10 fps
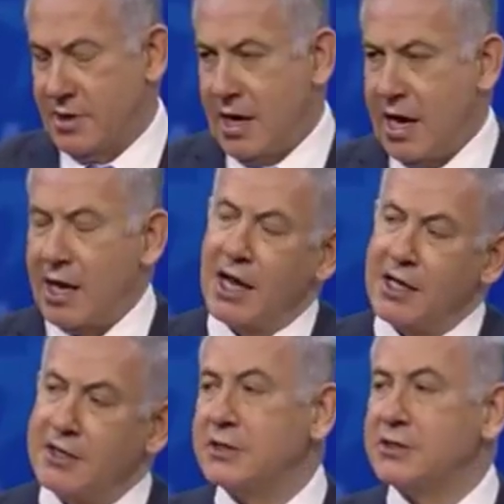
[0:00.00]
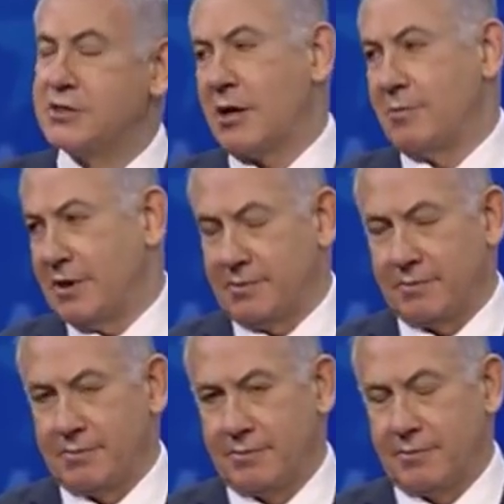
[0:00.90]
And ladies and gentlemen,
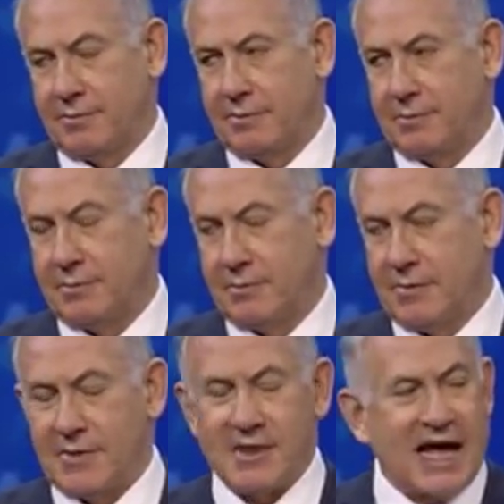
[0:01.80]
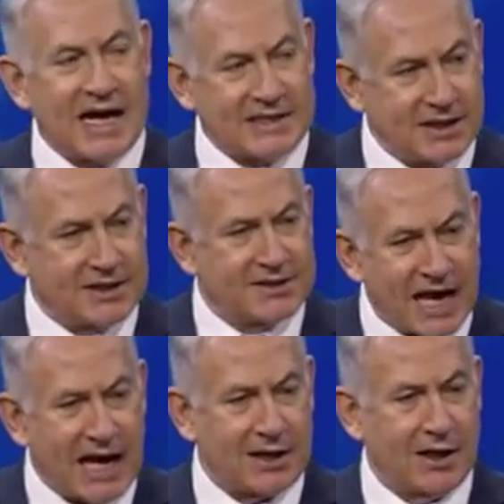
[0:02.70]
that's
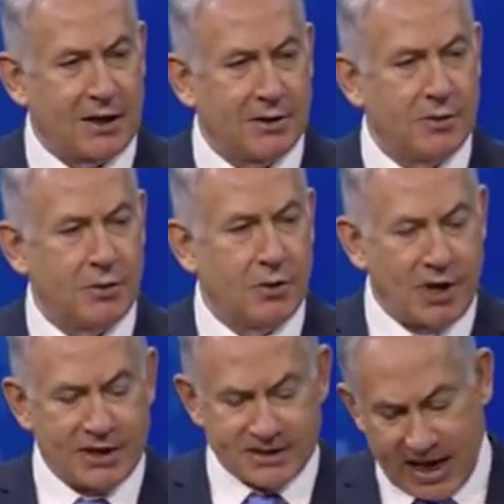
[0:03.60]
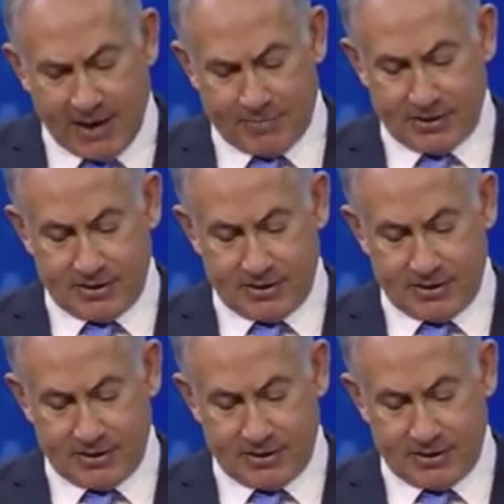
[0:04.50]
exactly what has happened.